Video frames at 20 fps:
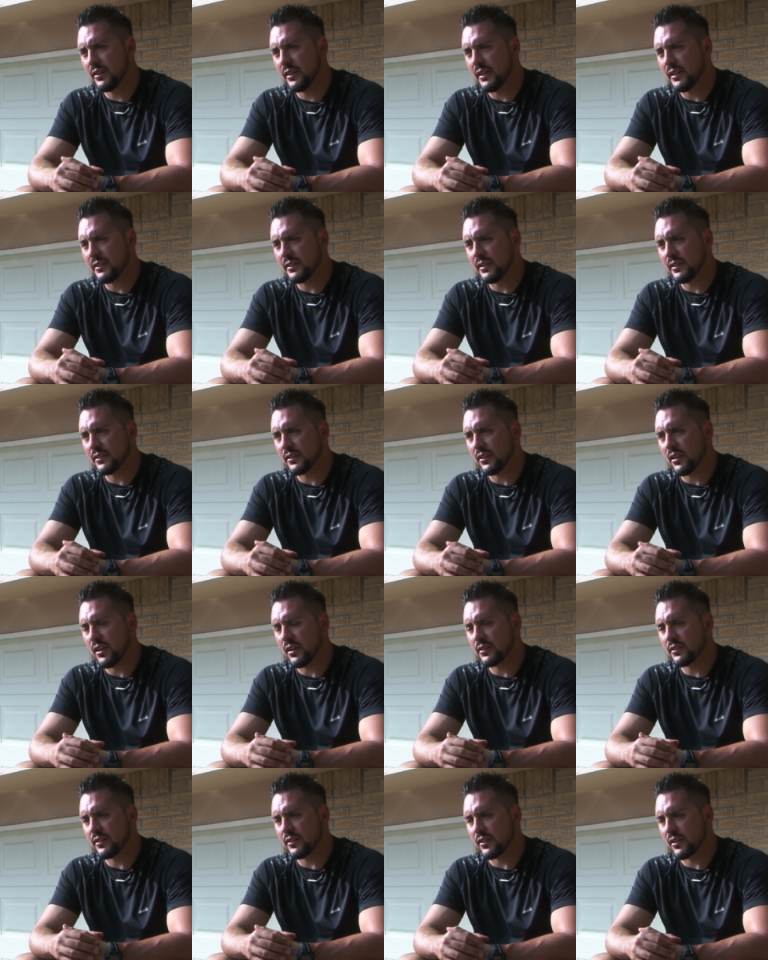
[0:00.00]
It's a
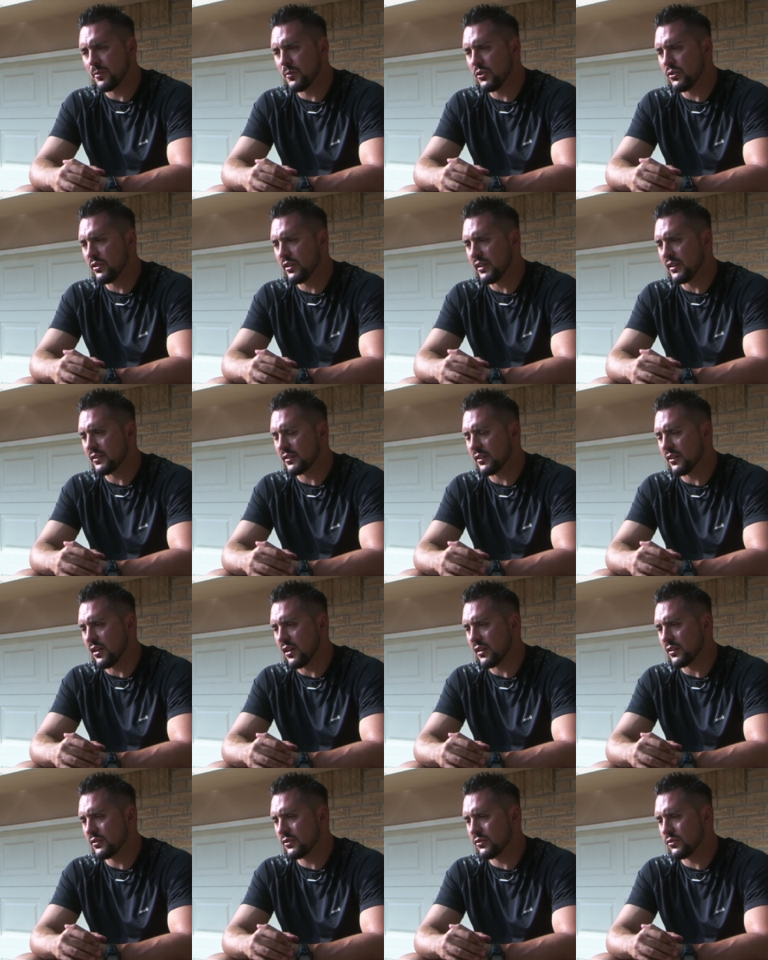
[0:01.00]
loss to the community, it's a
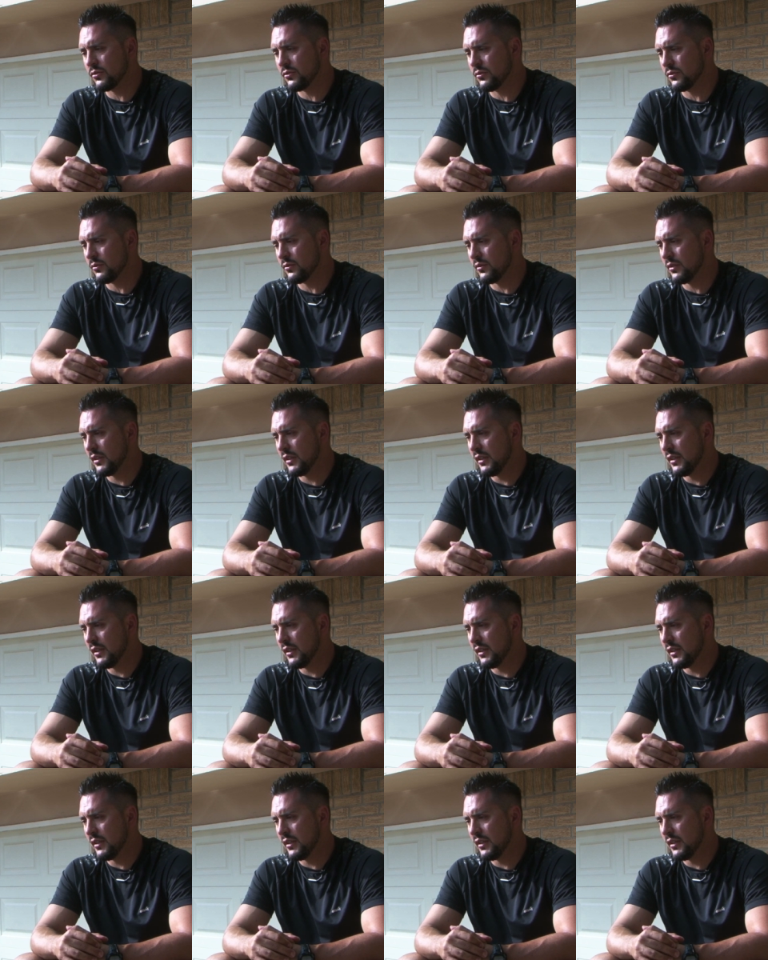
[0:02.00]
loss to